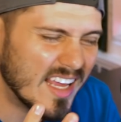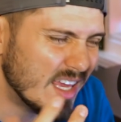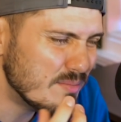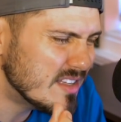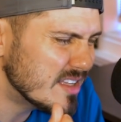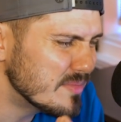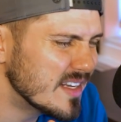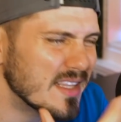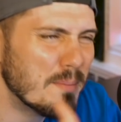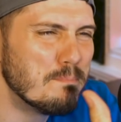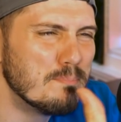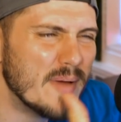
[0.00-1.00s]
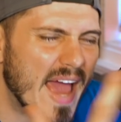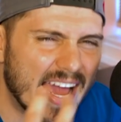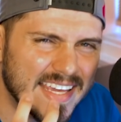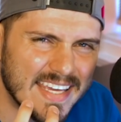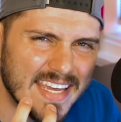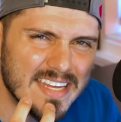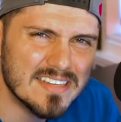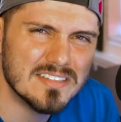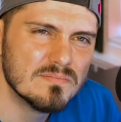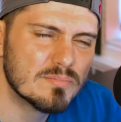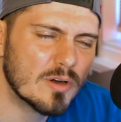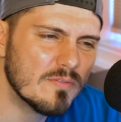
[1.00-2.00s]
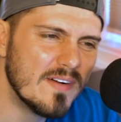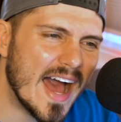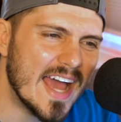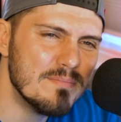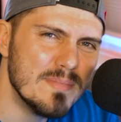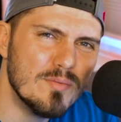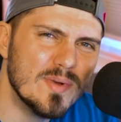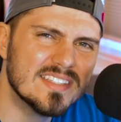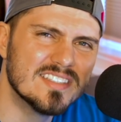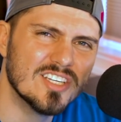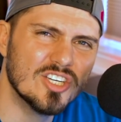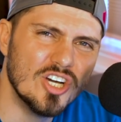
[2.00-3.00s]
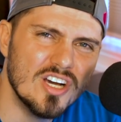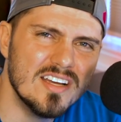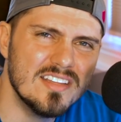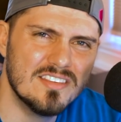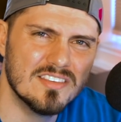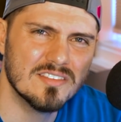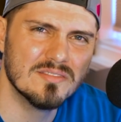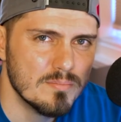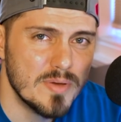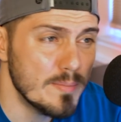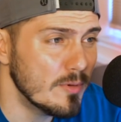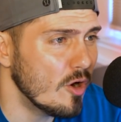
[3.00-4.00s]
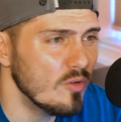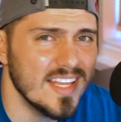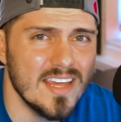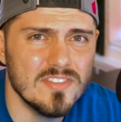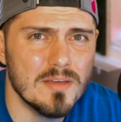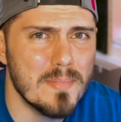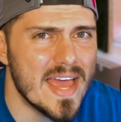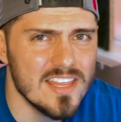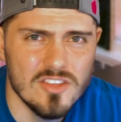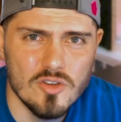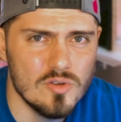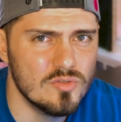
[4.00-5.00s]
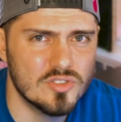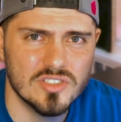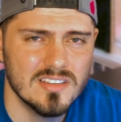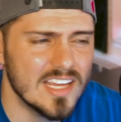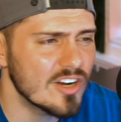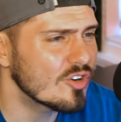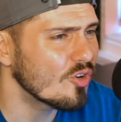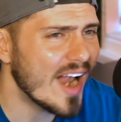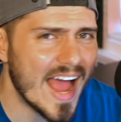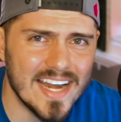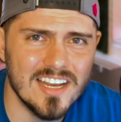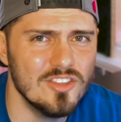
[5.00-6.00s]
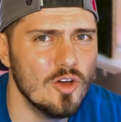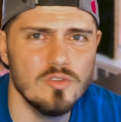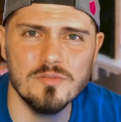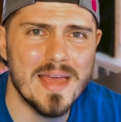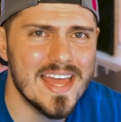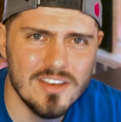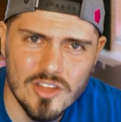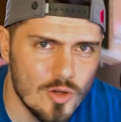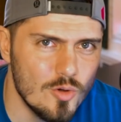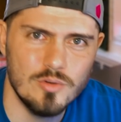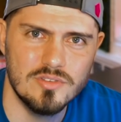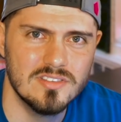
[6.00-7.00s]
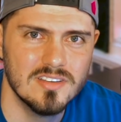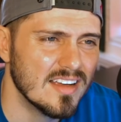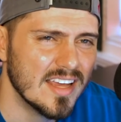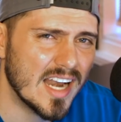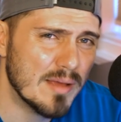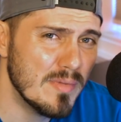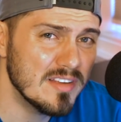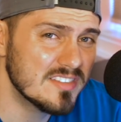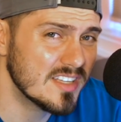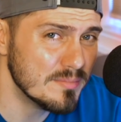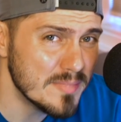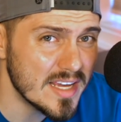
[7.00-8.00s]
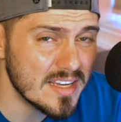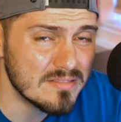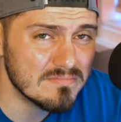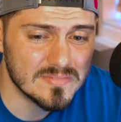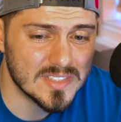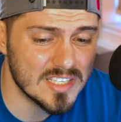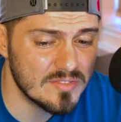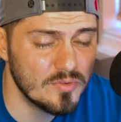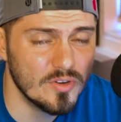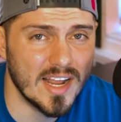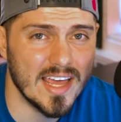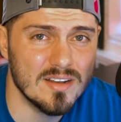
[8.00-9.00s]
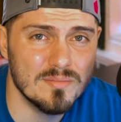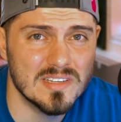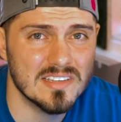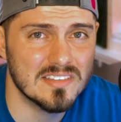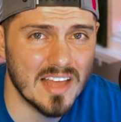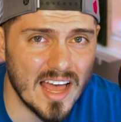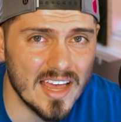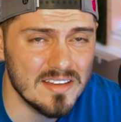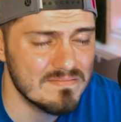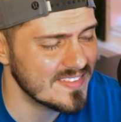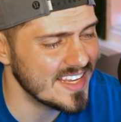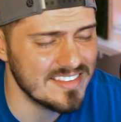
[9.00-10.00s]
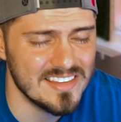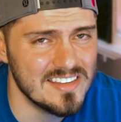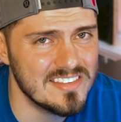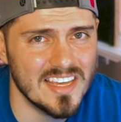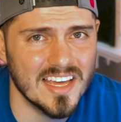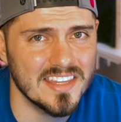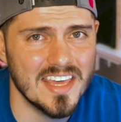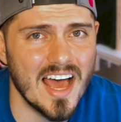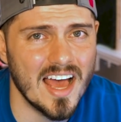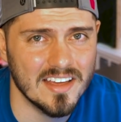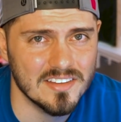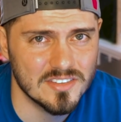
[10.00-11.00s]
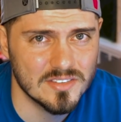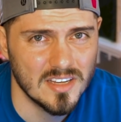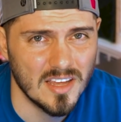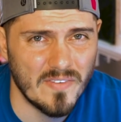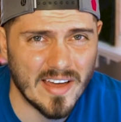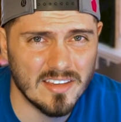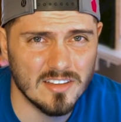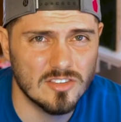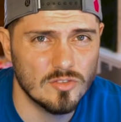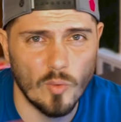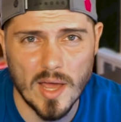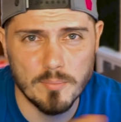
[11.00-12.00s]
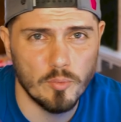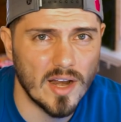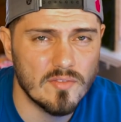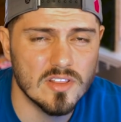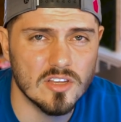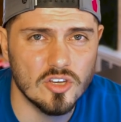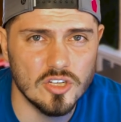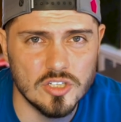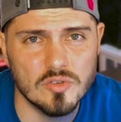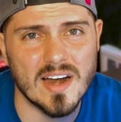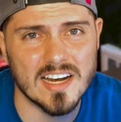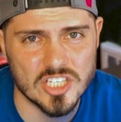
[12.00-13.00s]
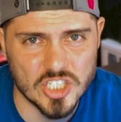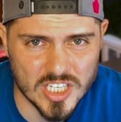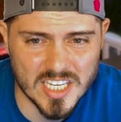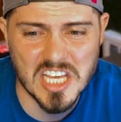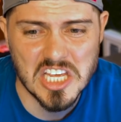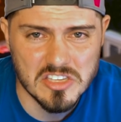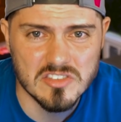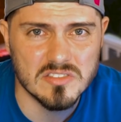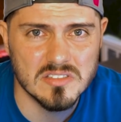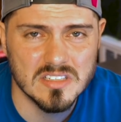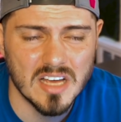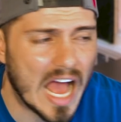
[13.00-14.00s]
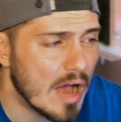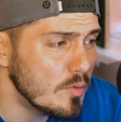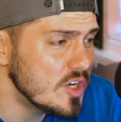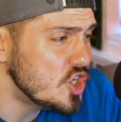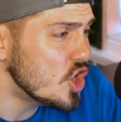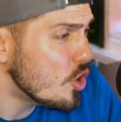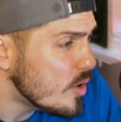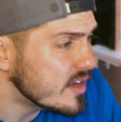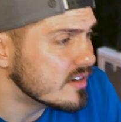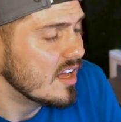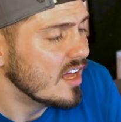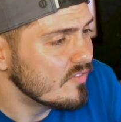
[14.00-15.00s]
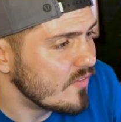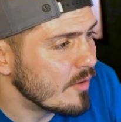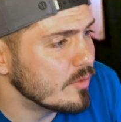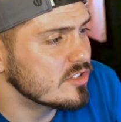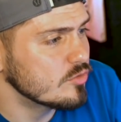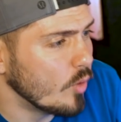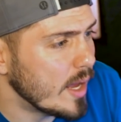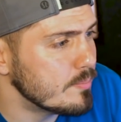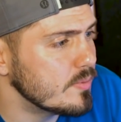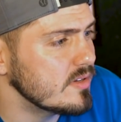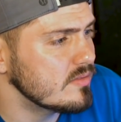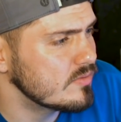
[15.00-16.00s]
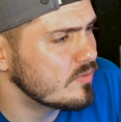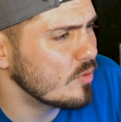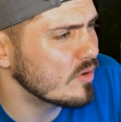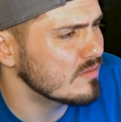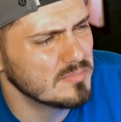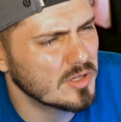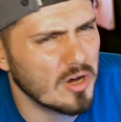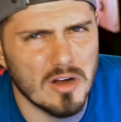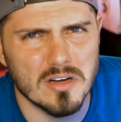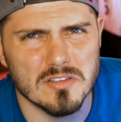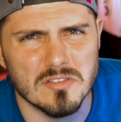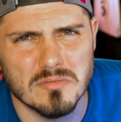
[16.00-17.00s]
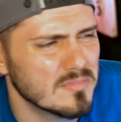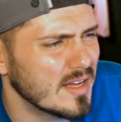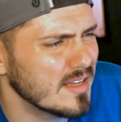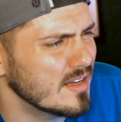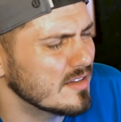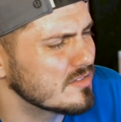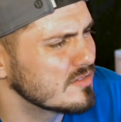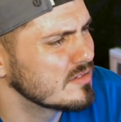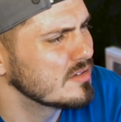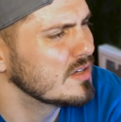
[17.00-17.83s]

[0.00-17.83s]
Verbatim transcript: Give me something on the back end. Provide me with the goods. People don't leave the menus. They're grinding those menus. And I must admit, this foot item design, it's easy on the eyes. If I could swipe whatever the good direction is, I would do it if I was swiping for cards, I guess.